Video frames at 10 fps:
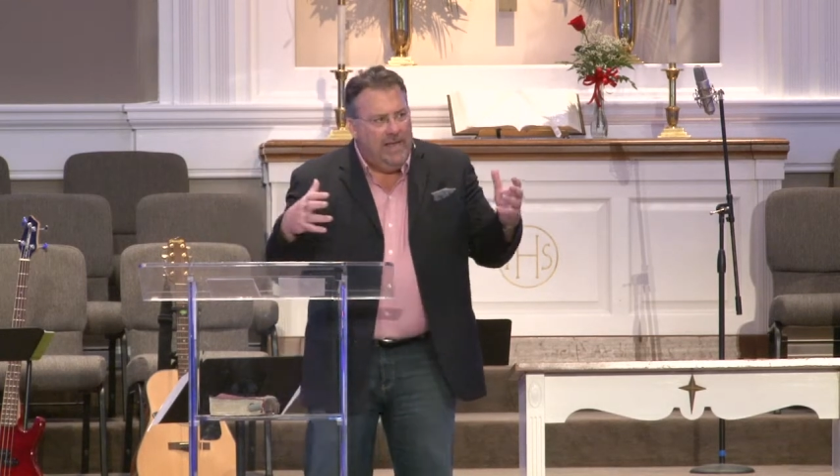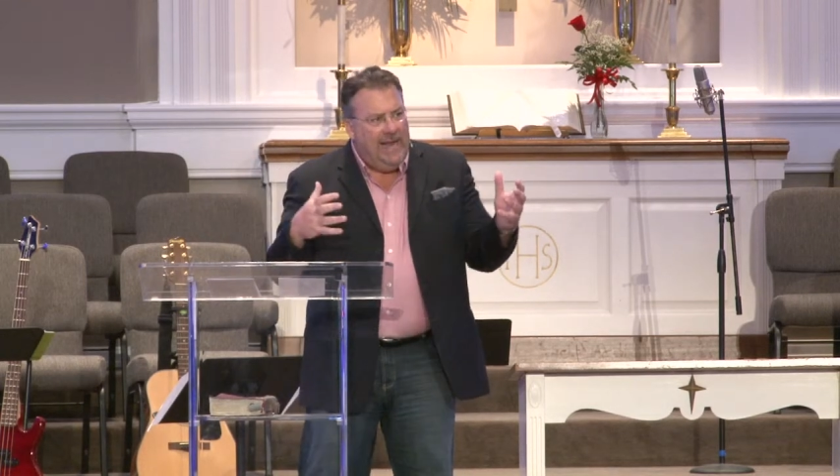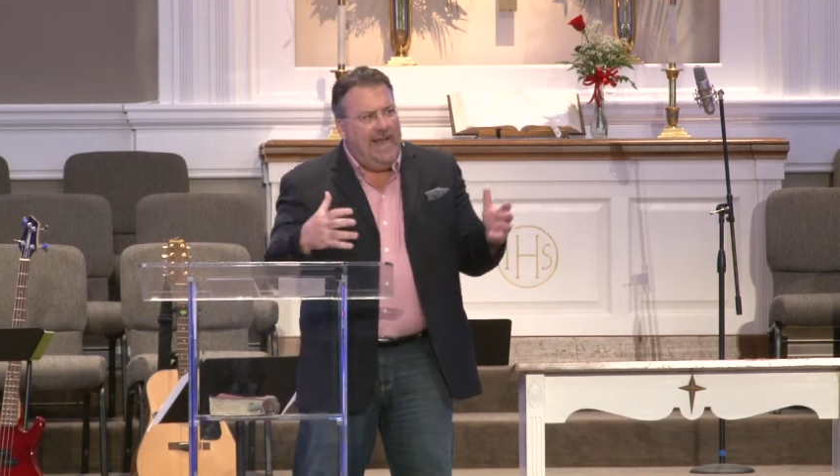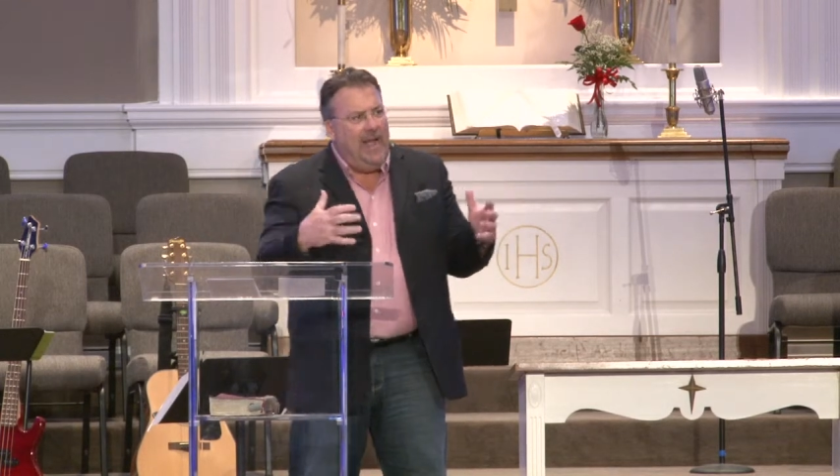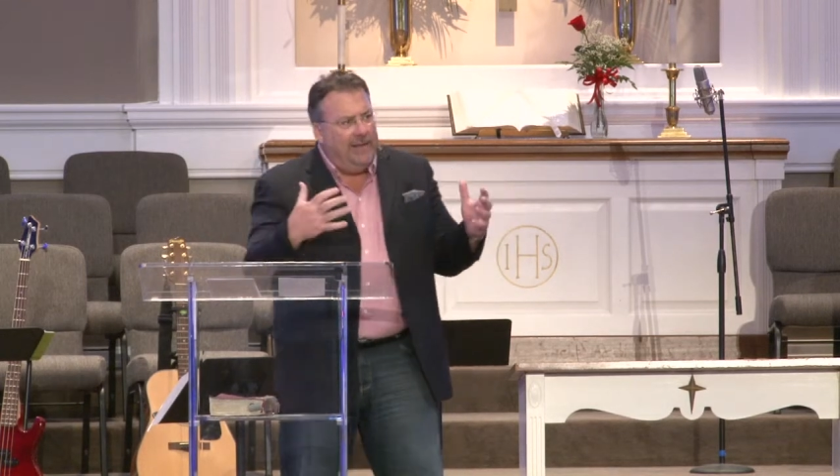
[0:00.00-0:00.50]

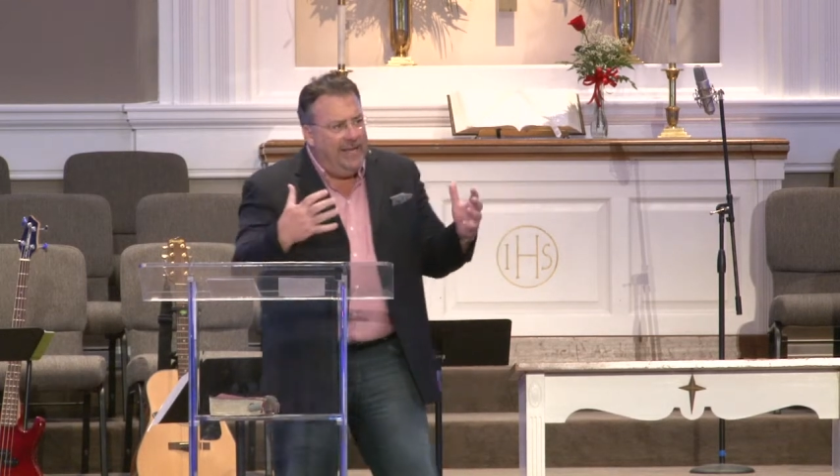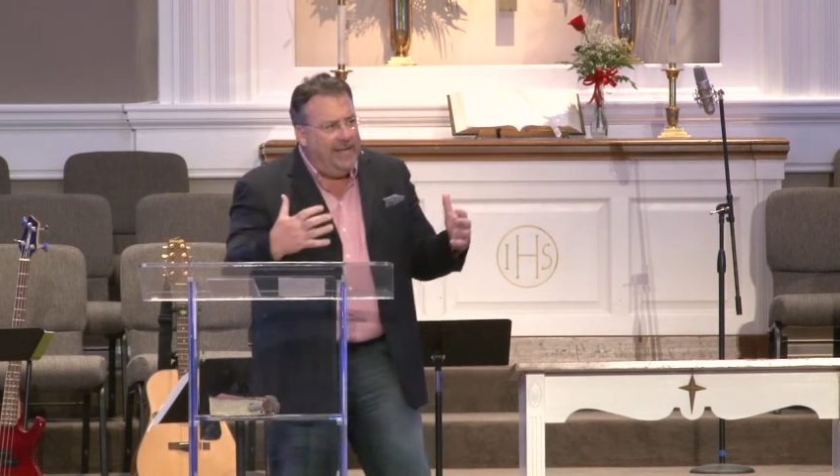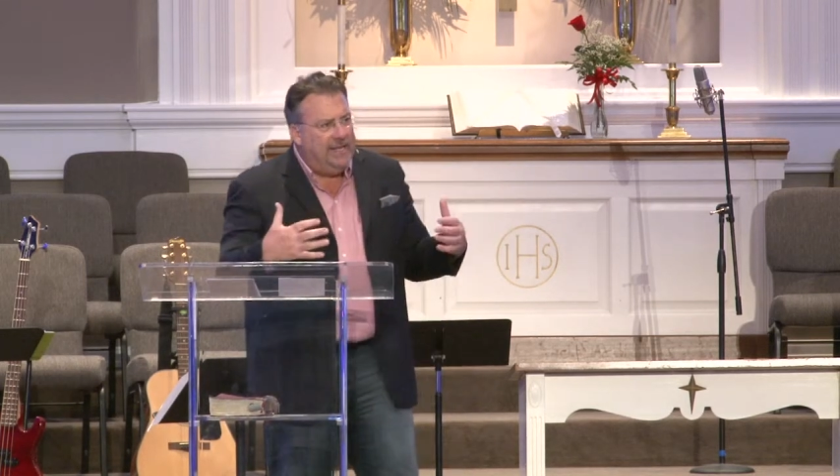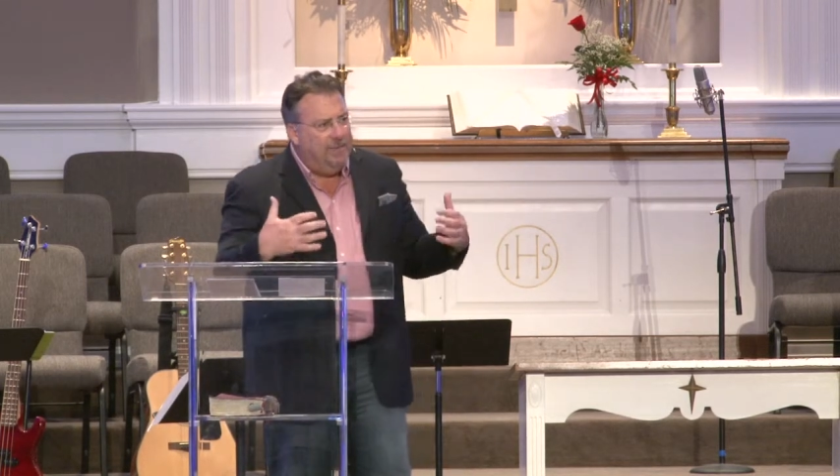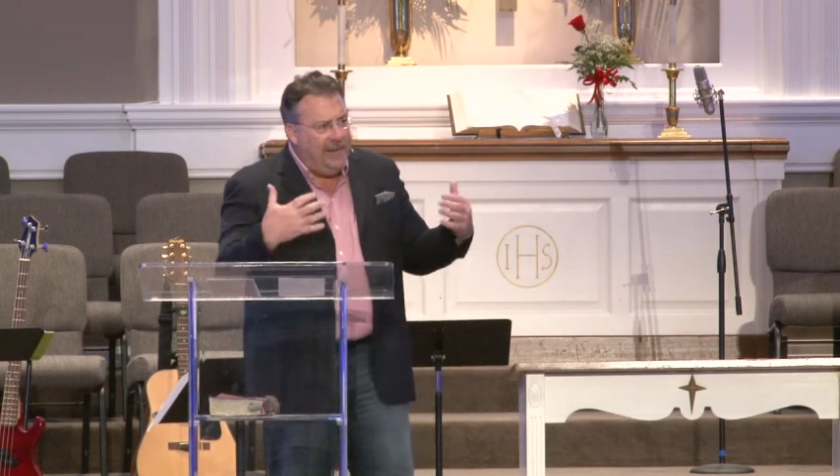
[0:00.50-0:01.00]
And how can
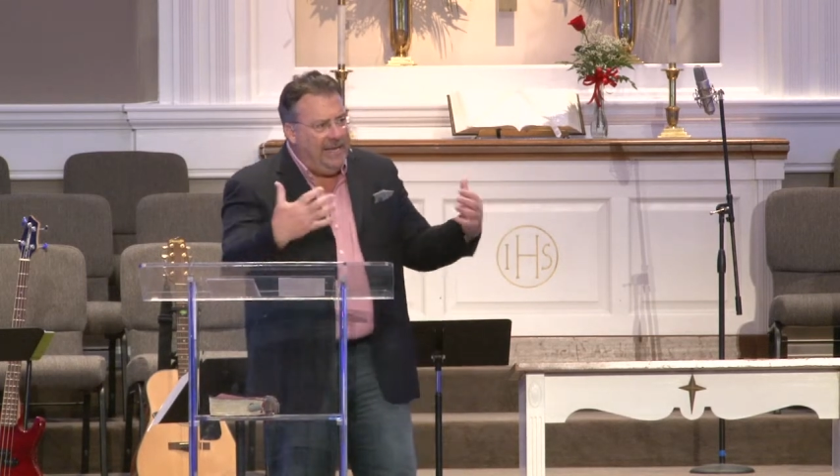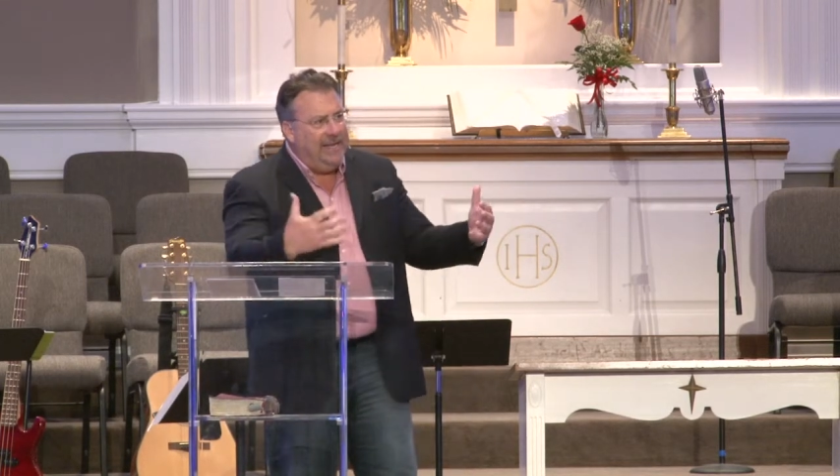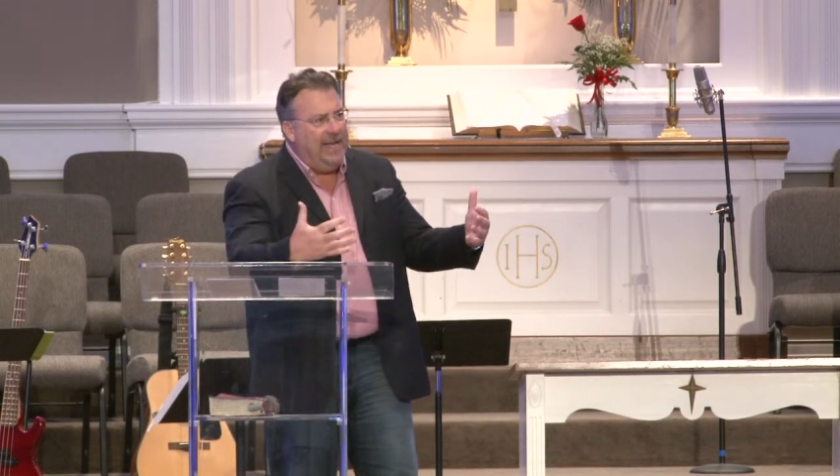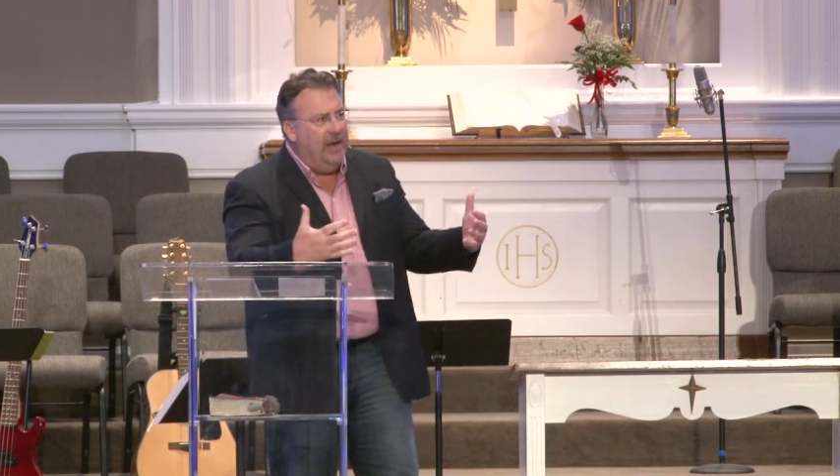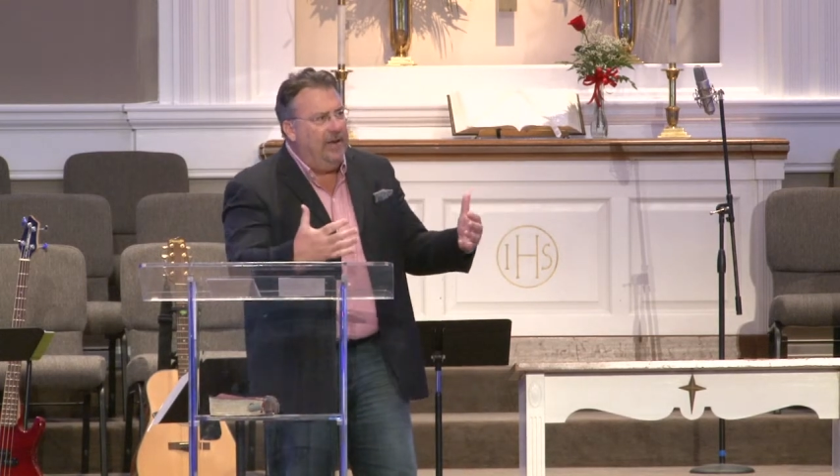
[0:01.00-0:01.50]
it compete
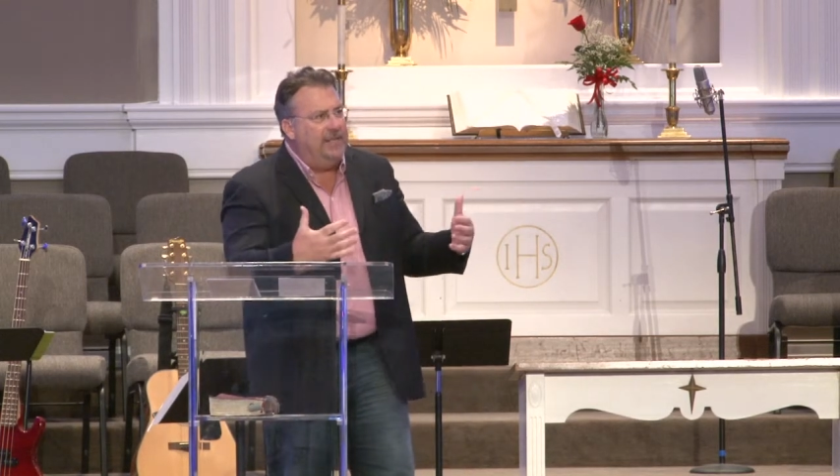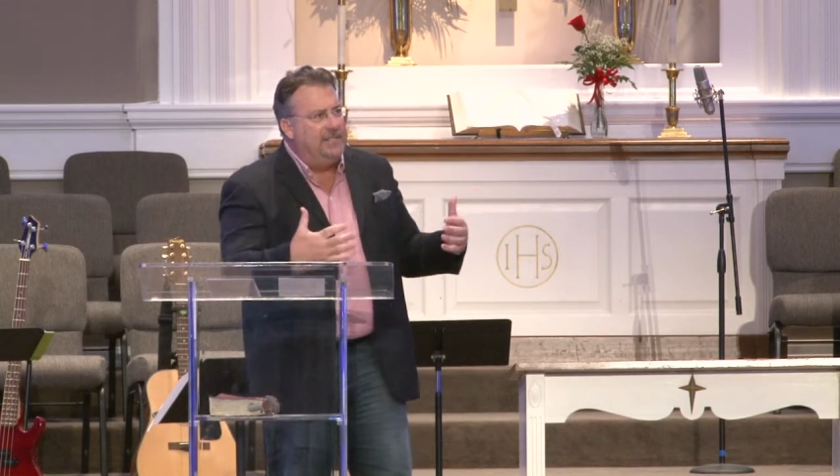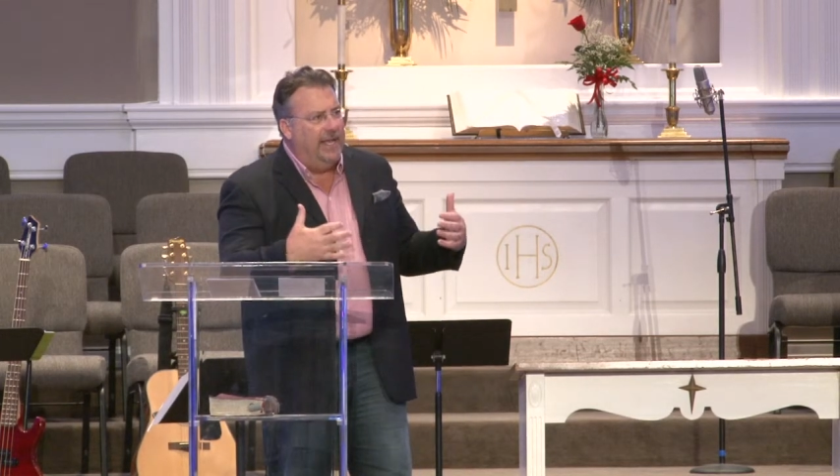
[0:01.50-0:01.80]
in areas